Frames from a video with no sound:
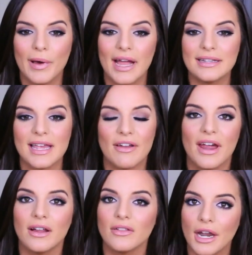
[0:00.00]
but I've
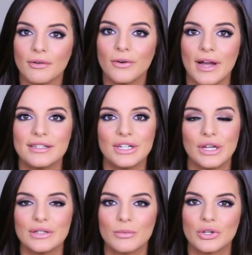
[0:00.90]
had a lot of requests to
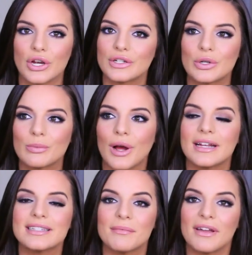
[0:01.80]
use more drugstore
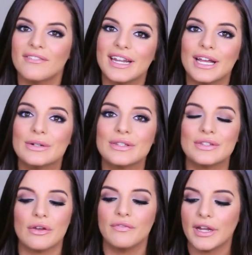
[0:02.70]
products in my videos,
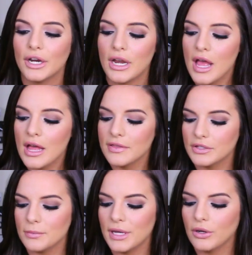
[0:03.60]
so I figured
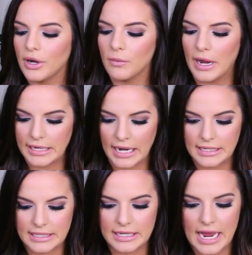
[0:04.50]
this would be a great way to kind
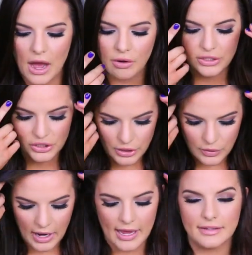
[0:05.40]
of sit down and show
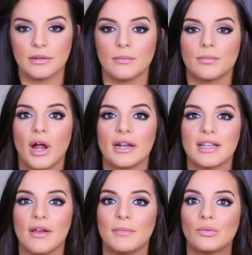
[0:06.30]
you guys some products
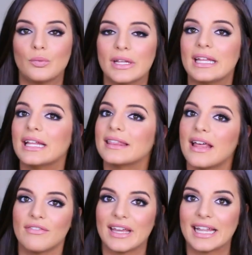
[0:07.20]
I've been really
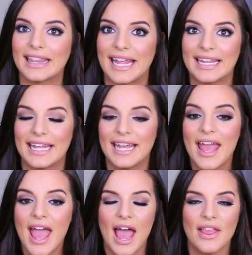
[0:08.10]
loving lately
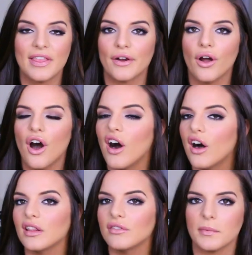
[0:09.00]
and they're
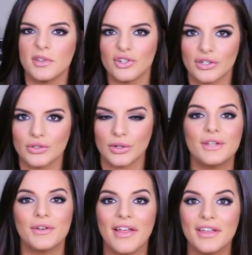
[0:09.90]
all from the drugstore.
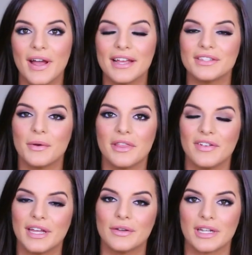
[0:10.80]
So now that you guys know what the
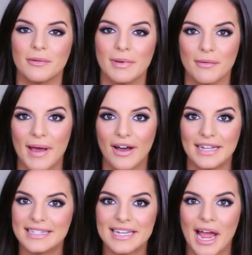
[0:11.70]
video is going to be
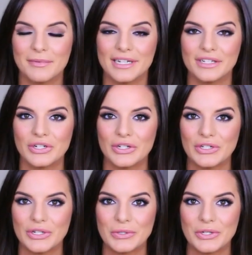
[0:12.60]
about, it's time to
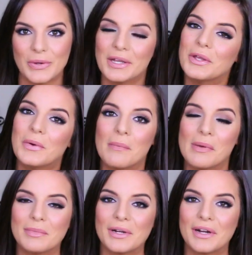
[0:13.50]
introduce you to a new
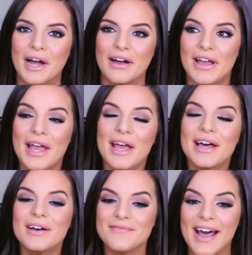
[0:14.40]
member of
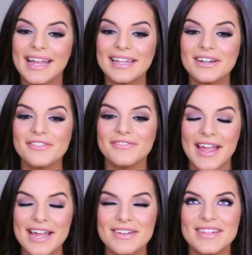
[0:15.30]
my little
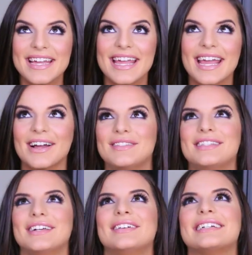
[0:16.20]
family. I'm
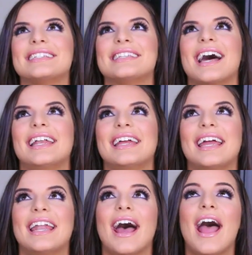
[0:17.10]
so
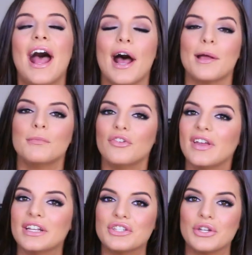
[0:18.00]
excited. I'm
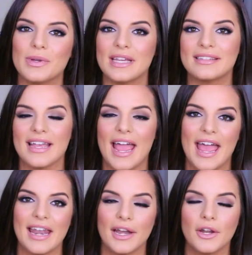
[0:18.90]
moving in two weeks
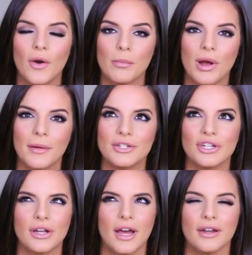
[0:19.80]
and I know I probably
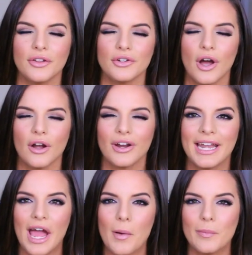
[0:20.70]
shouldn't have got another dog
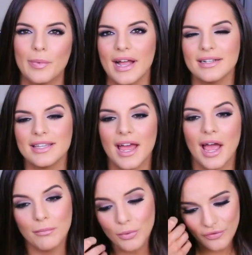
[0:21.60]
right now, but
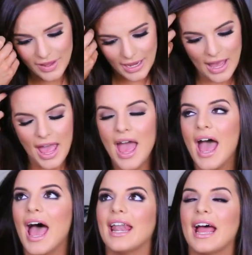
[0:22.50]
I'm moving
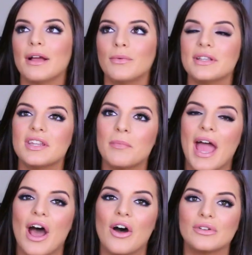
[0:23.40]
and I went to the
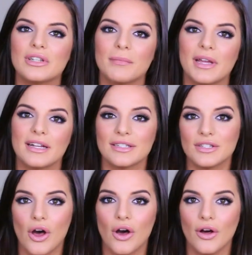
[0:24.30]
pound because I
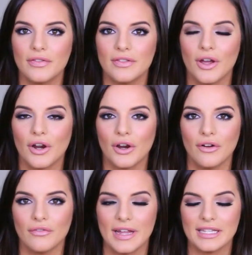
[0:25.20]
saw her
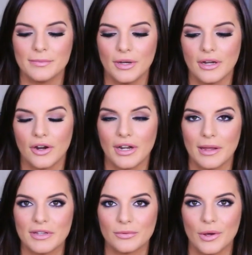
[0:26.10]
on Facebook. Her
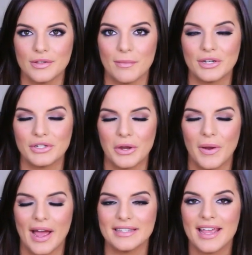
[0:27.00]
name is Rose. I'm about to show
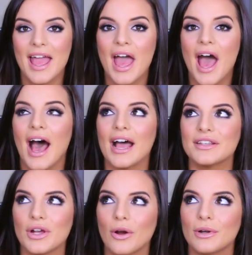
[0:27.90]
you guys. I
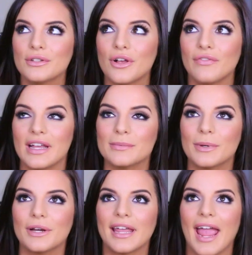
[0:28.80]
saw Rose on
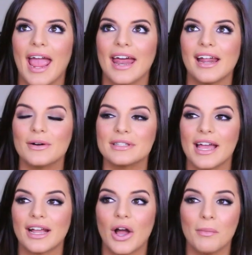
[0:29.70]
Facebook and I was
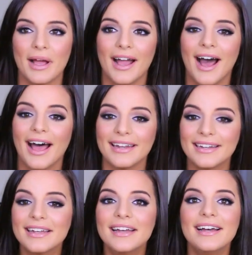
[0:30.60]
like, oh my god,
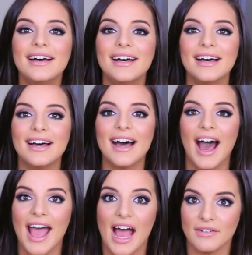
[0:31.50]

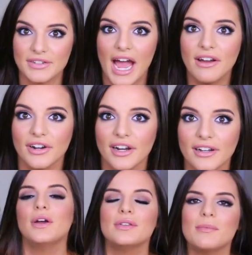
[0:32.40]
I have to have
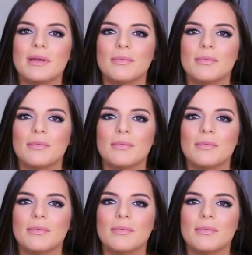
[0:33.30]
her. I know some